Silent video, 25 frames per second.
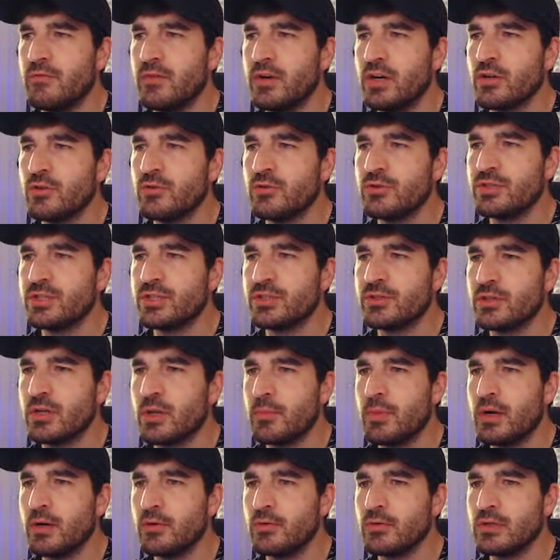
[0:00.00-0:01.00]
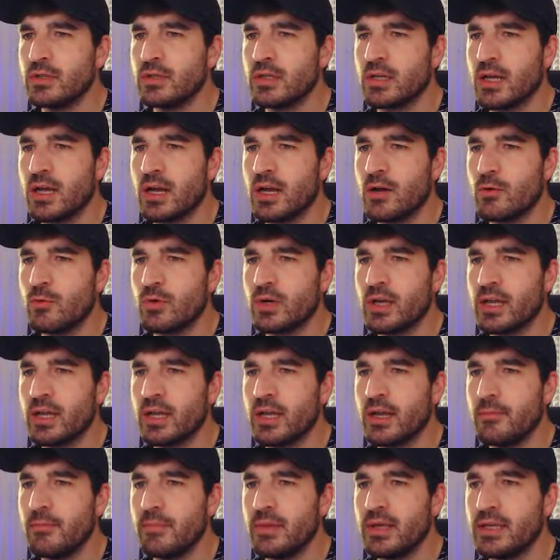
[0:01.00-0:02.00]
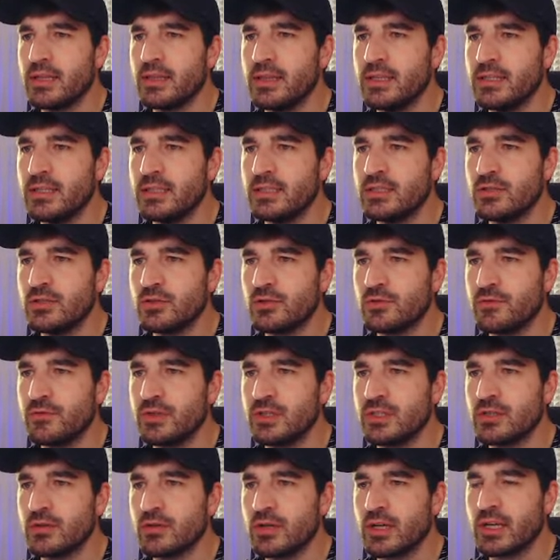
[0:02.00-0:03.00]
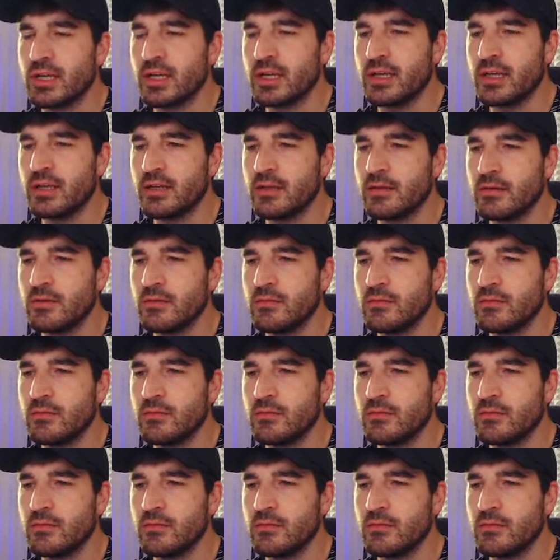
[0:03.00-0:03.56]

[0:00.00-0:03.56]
concerned about how can I make this surface okay.